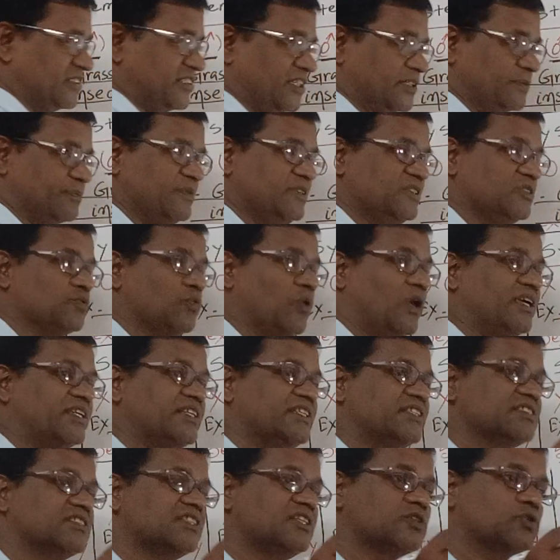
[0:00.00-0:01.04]
That means what
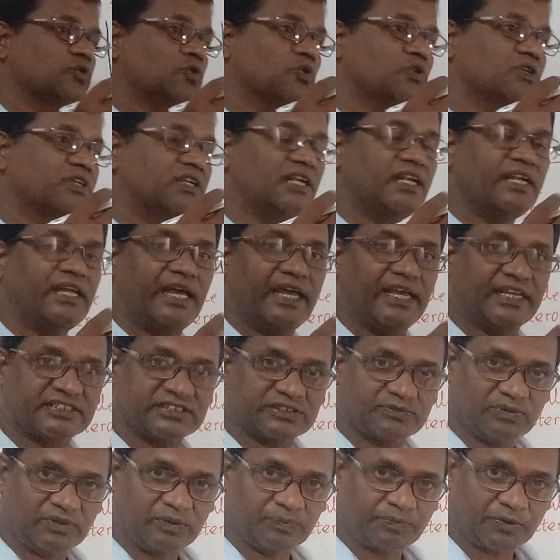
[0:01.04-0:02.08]
is the total eggs
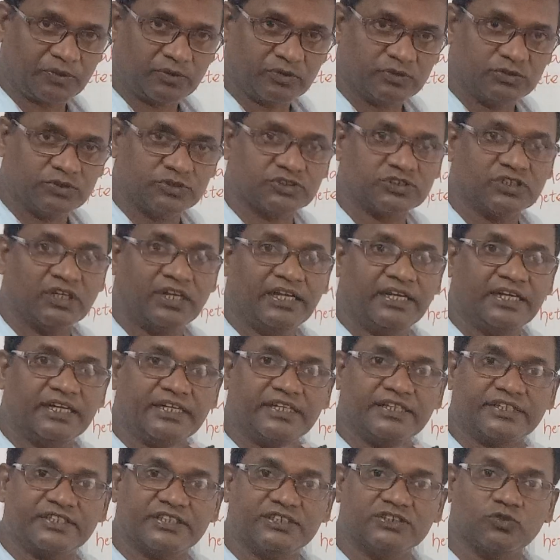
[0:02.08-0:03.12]
will produce?
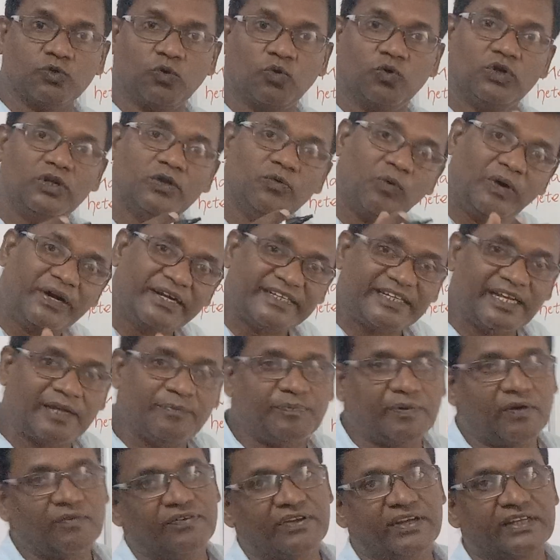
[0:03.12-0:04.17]
It is only one type
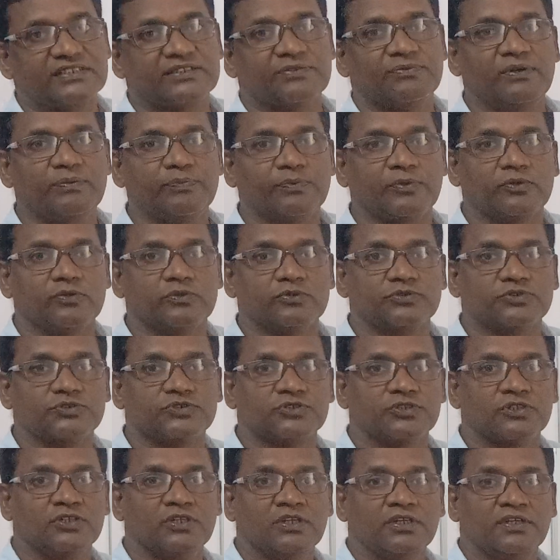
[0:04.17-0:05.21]
of eggs will produce.
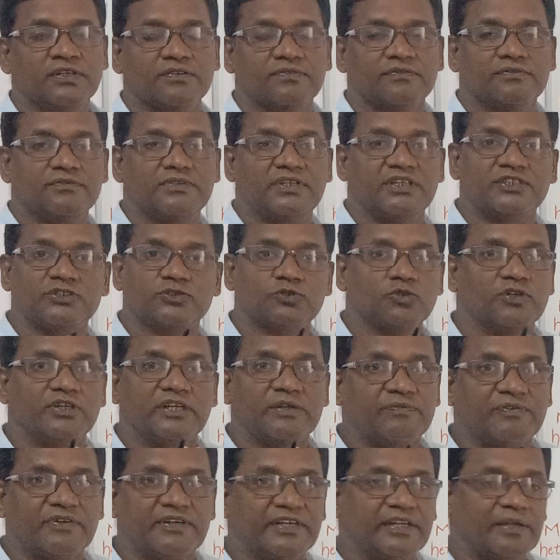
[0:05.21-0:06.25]
There is no
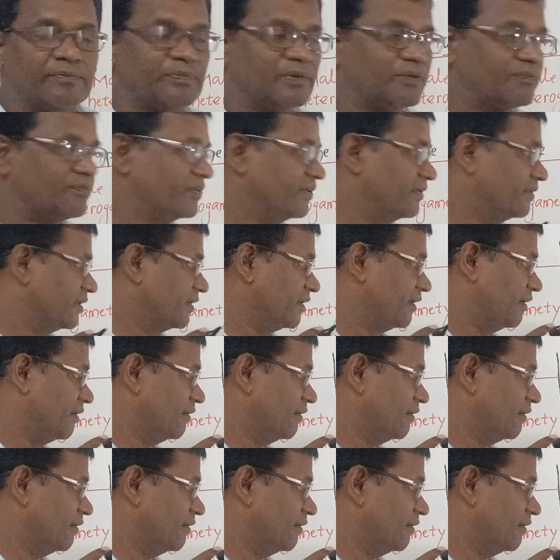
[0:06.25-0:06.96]
different type of egg.